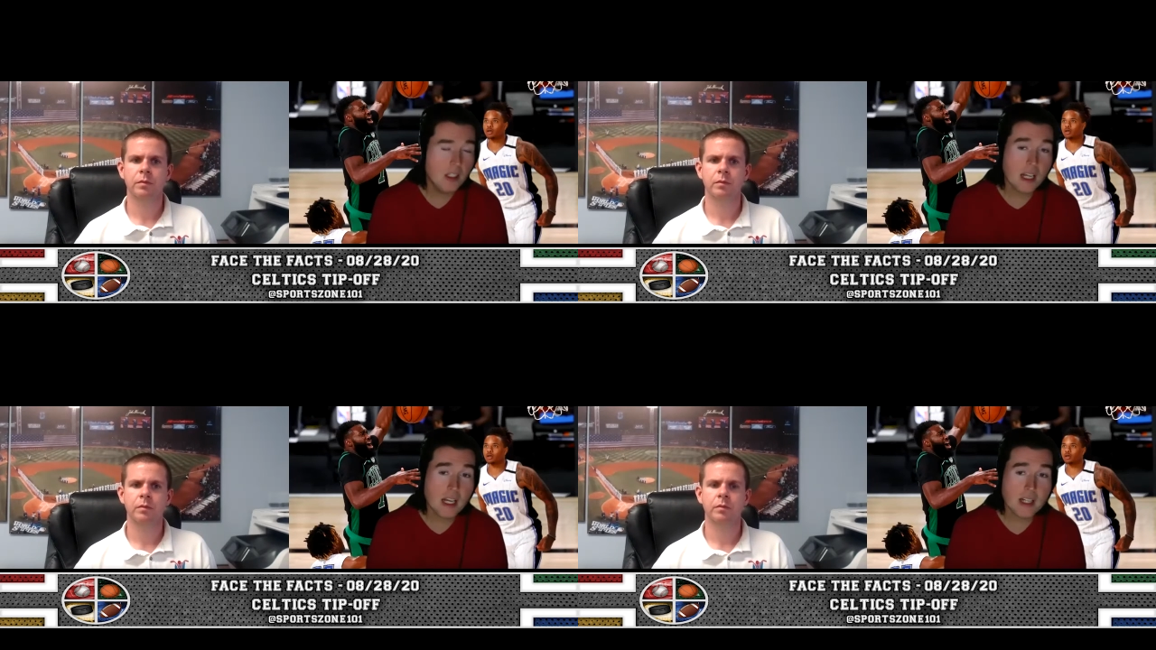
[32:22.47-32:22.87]

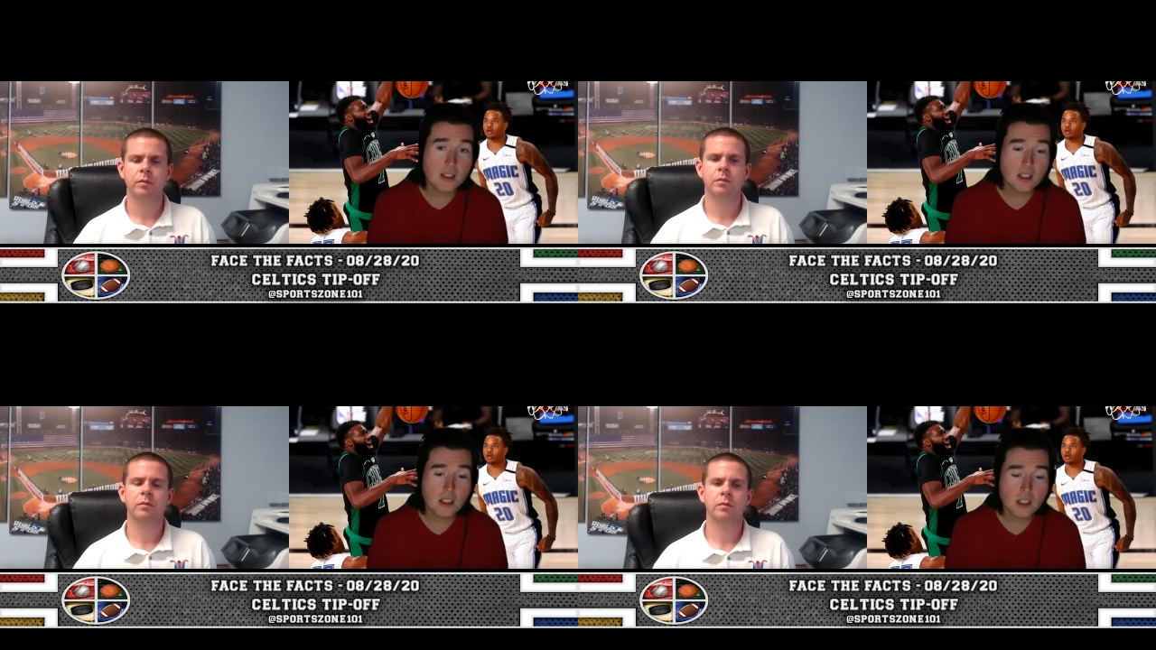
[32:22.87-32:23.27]
Speaker 1: and
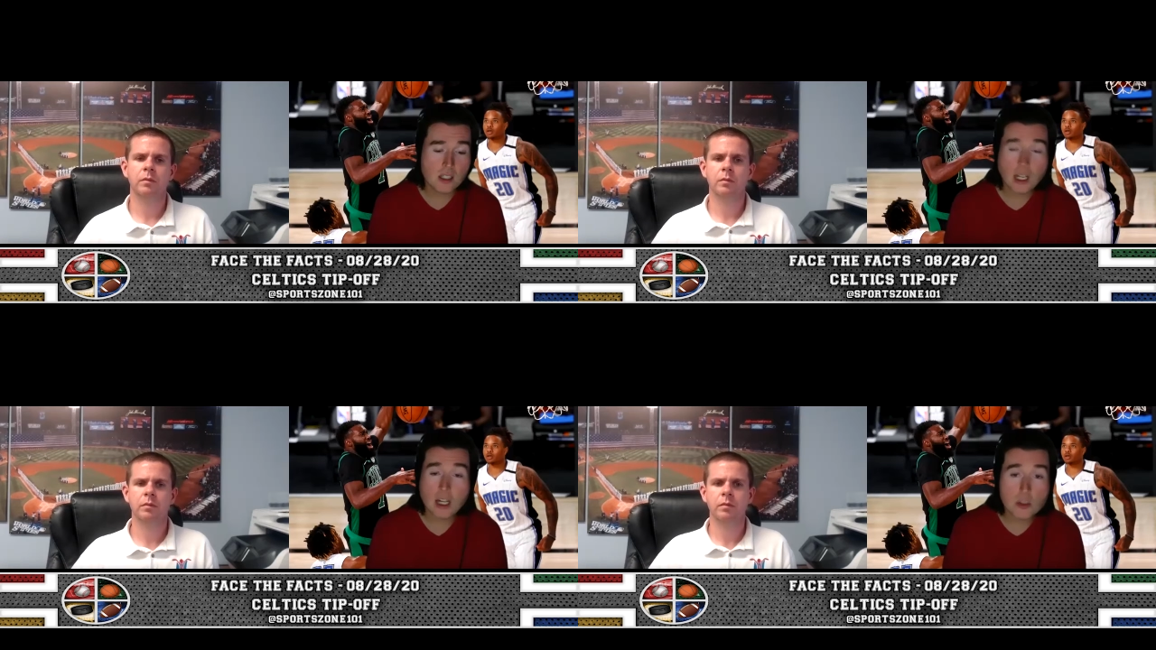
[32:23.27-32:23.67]
uh,
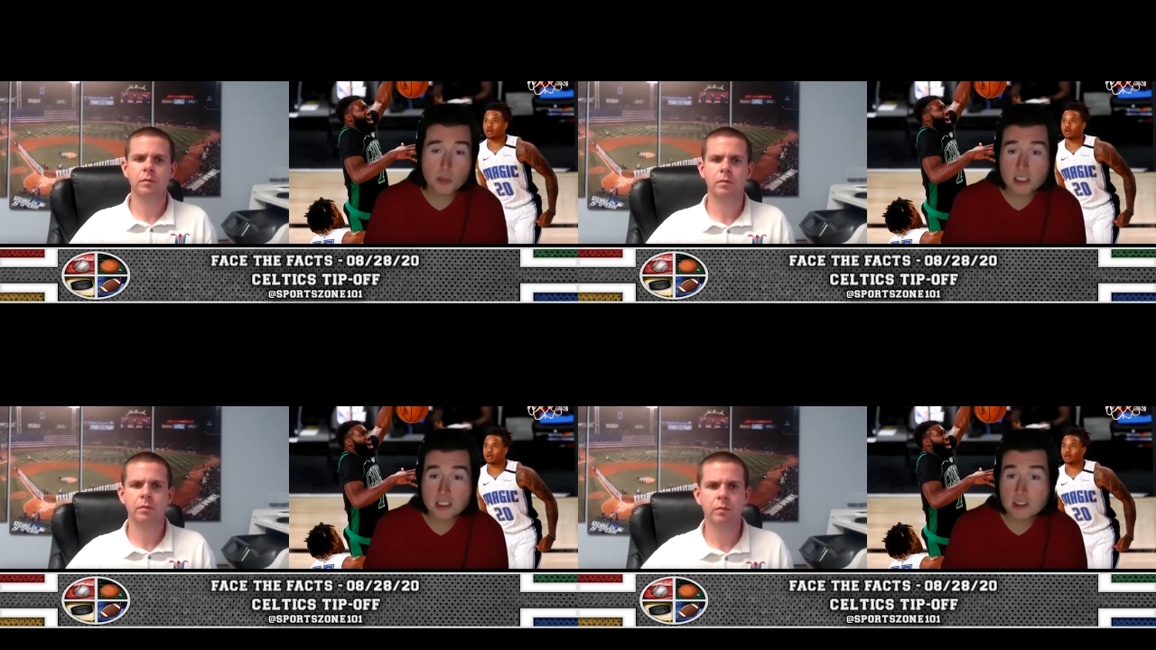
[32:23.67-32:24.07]
I don't know
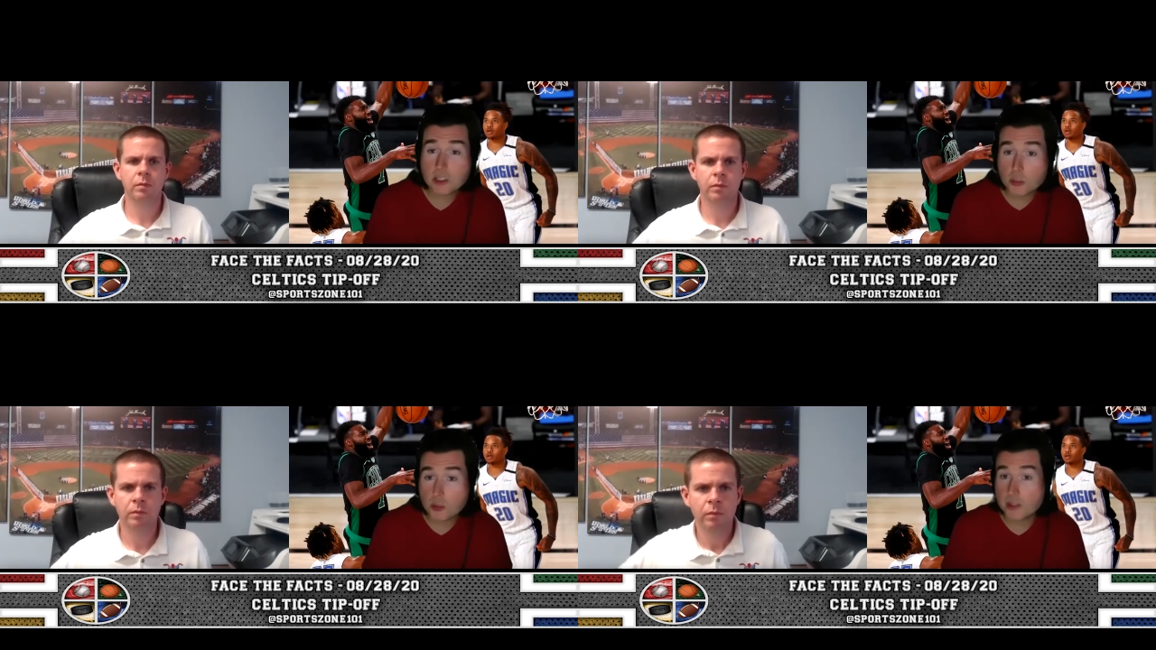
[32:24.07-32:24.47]
but they did
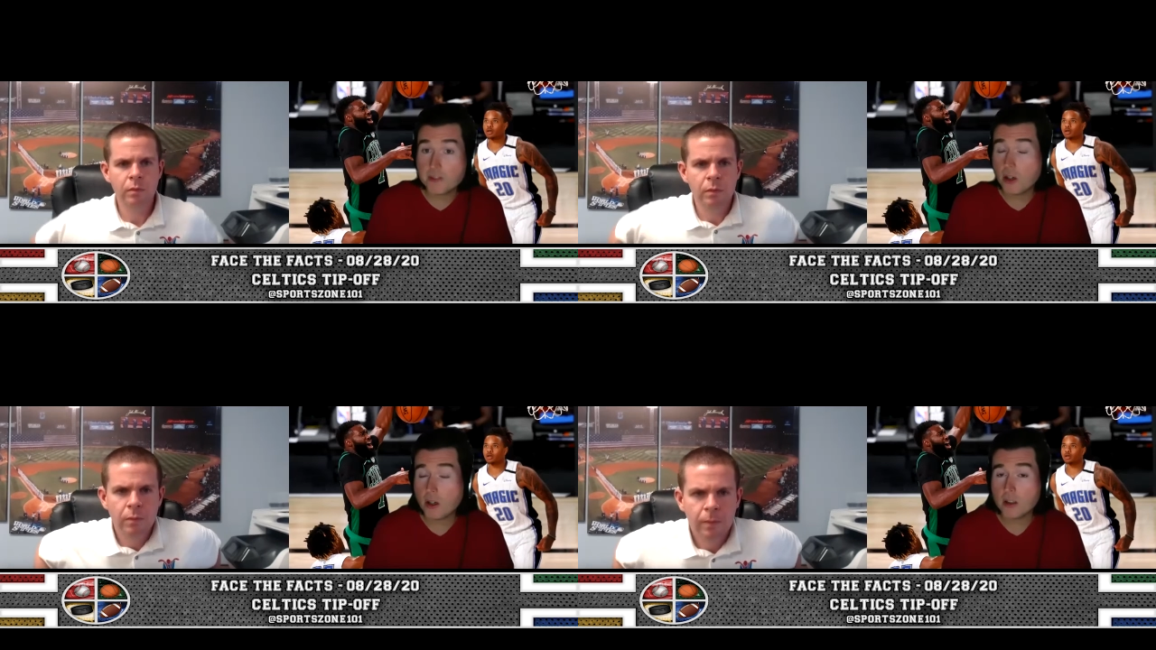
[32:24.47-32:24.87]
go pretty
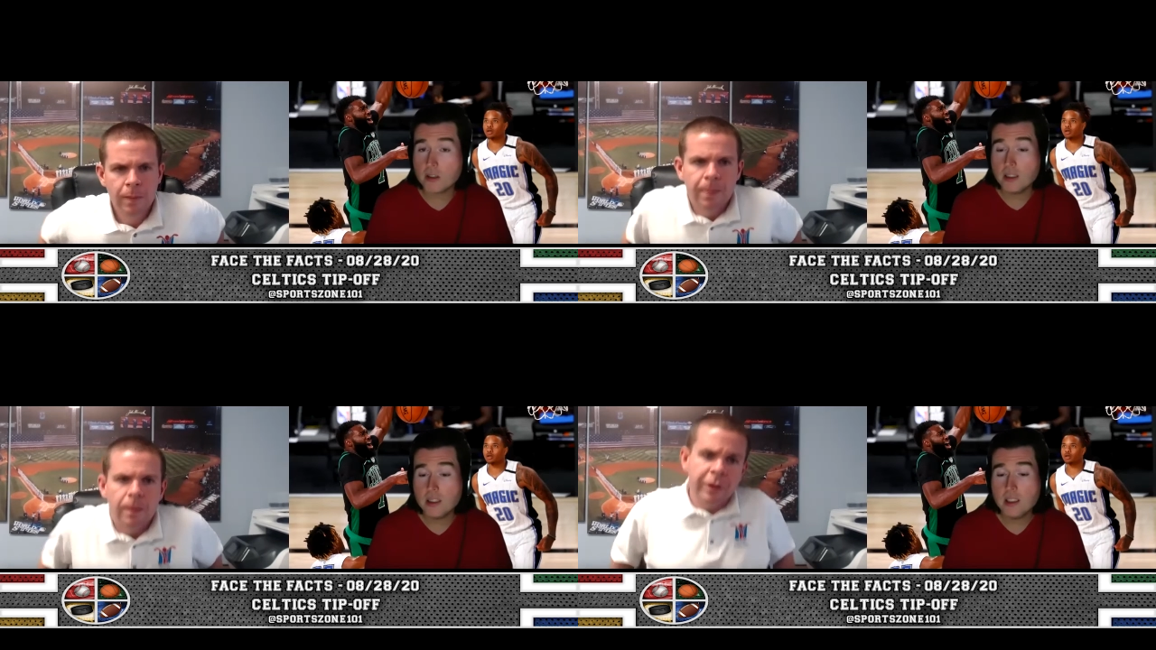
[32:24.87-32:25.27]
far.